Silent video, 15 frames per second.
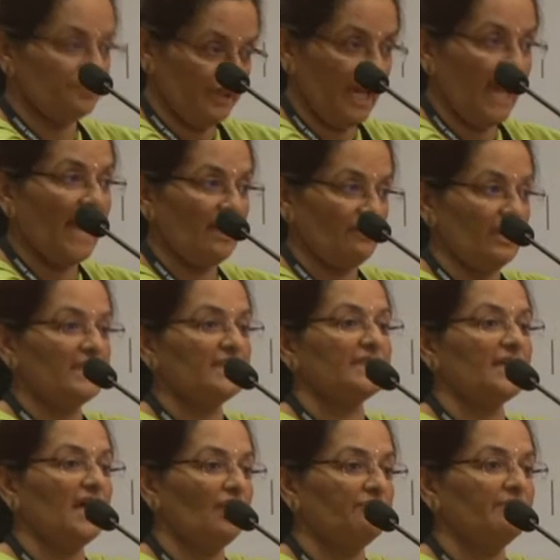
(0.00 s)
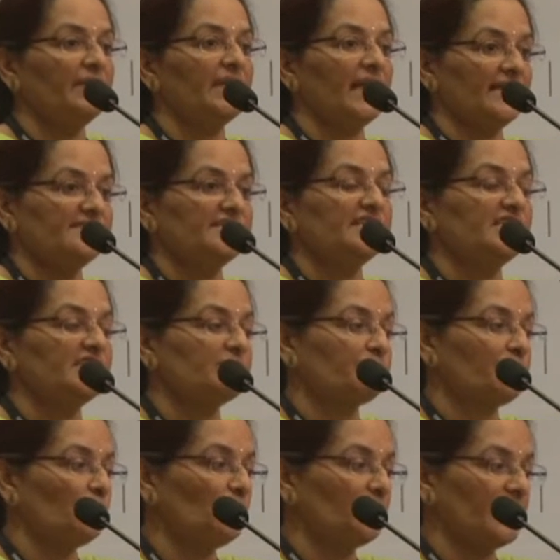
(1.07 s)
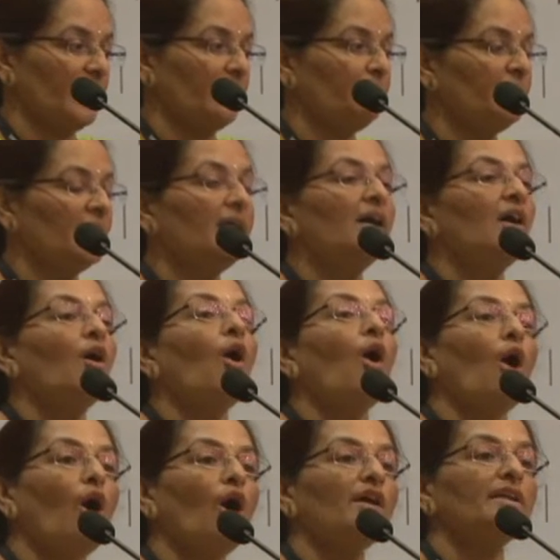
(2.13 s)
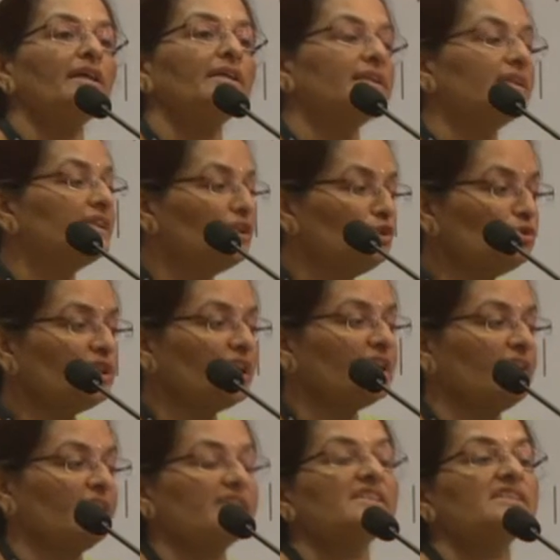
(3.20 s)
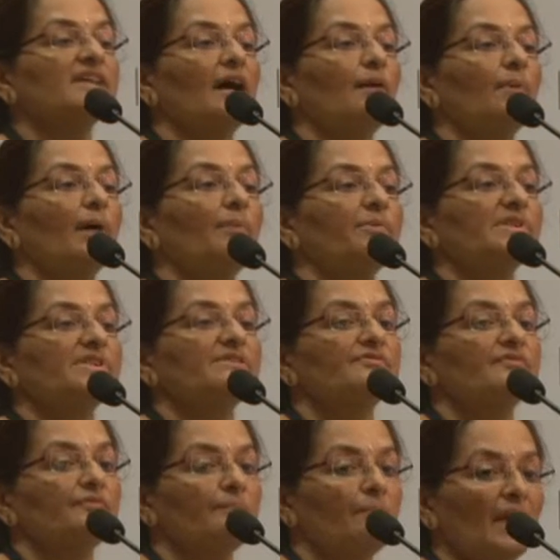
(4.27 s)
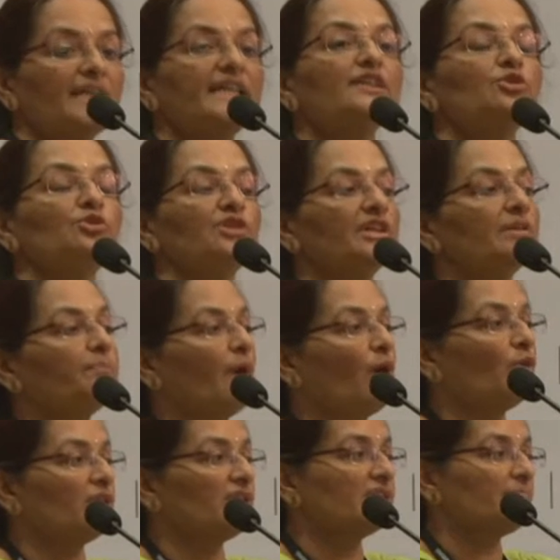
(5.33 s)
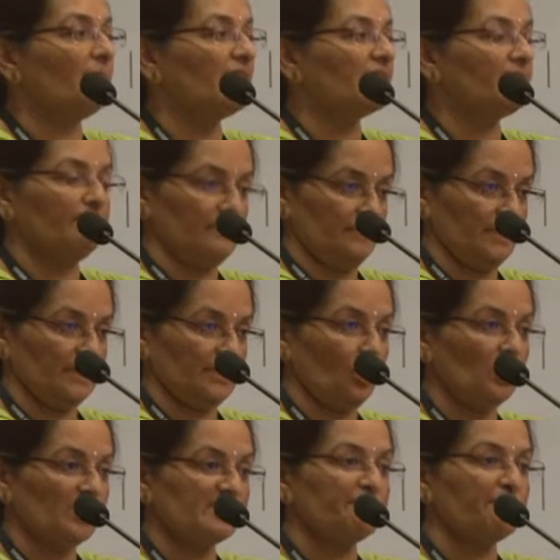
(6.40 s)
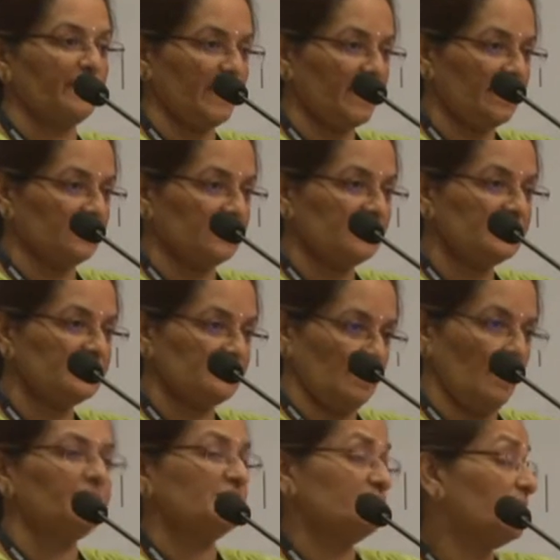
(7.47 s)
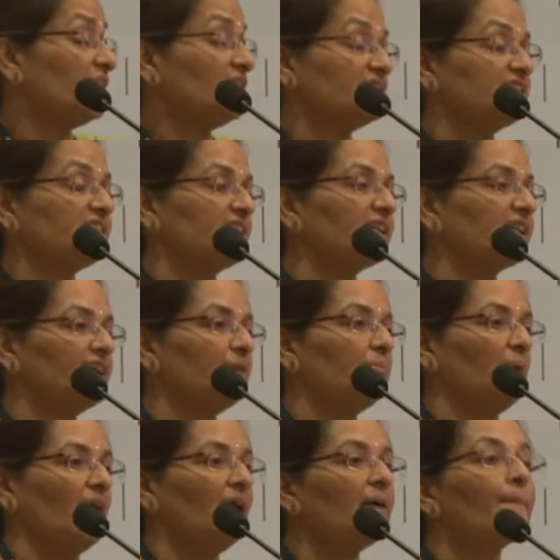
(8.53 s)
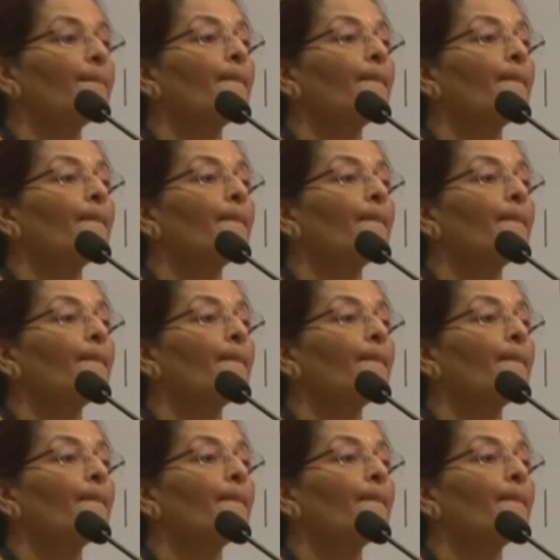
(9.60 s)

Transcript: we have under the government ICDS program, or the new thing that has come up is multi-nutrient powder called sprinkles, and sprinkles is a trademark,